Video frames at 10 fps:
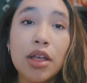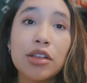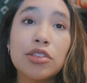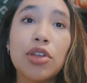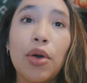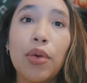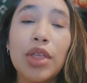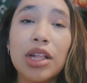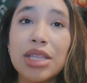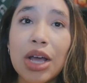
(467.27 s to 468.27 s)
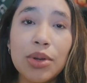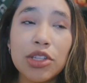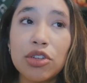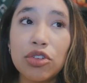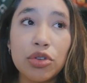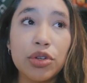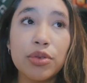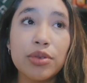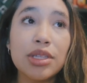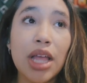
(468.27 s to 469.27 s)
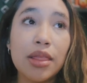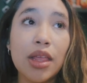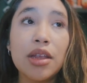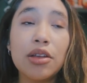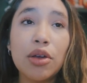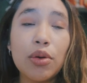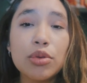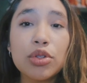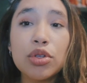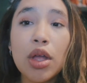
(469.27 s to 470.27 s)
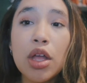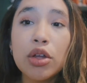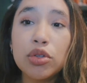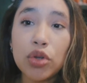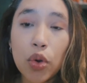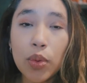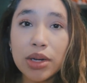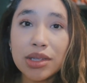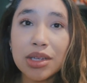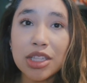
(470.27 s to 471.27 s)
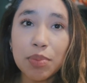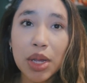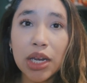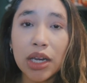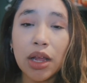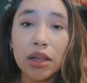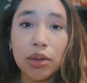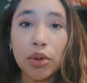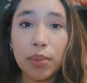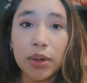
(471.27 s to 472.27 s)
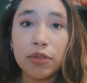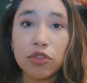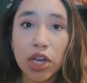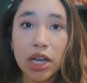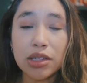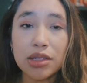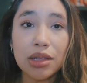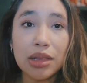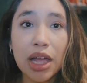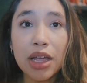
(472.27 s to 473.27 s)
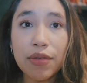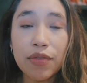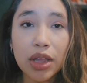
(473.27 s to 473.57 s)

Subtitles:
So that's how it's introduced, and then it goes towards explaining a little bit of Jack's life,